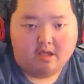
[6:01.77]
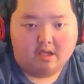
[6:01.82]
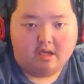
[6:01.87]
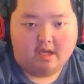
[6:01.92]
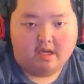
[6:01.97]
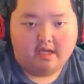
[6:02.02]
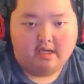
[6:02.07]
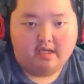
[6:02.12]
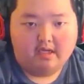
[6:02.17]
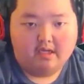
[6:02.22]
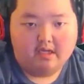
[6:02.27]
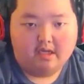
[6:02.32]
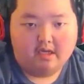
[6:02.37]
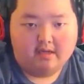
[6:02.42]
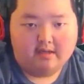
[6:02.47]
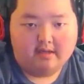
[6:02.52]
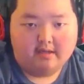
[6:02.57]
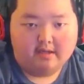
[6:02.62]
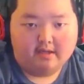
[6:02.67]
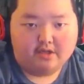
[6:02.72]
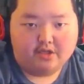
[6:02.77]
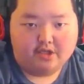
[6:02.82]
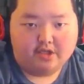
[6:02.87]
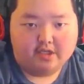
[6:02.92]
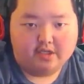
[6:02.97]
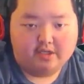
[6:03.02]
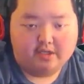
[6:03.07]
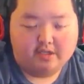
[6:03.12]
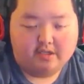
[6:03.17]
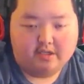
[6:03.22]
I did not touch
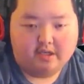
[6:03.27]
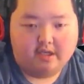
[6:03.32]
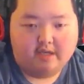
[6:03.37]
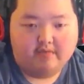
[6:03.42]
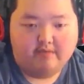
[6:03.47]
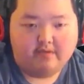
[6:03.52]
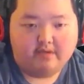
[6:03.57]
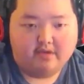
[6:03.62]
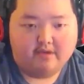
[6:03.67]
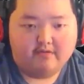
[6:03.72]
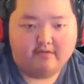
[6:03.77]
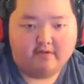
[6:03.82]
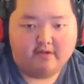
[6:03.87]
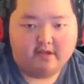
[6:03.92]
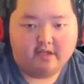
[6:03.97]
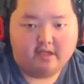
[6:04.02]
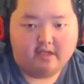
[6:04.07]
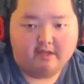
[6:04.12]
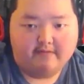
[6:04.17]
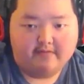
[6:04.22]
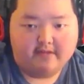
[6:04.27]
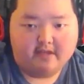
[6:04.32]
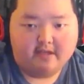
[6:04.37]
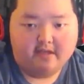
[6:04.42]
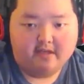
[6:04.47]
it. I was over on the cliffside.